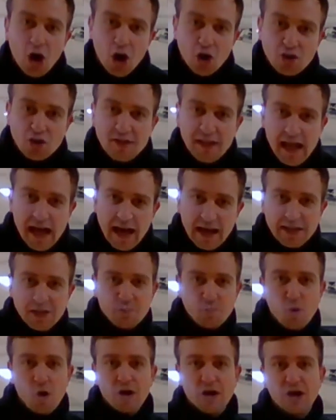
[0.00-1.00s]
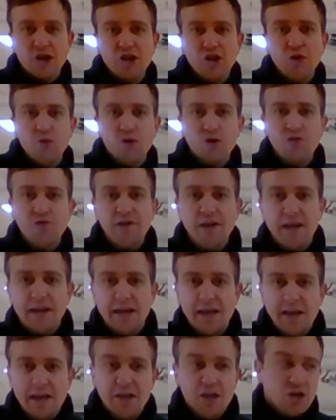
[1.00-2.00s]
online, and what can you
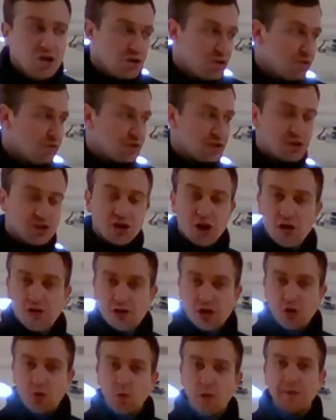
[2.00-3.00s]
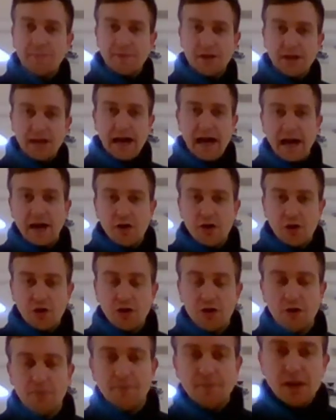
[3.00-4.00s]
create using your equipment at
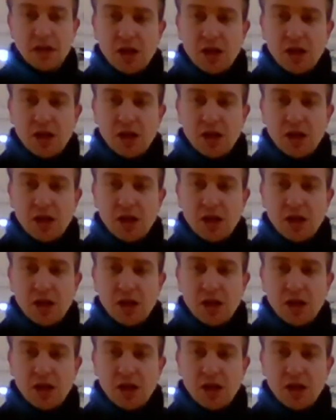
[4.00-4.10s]
home.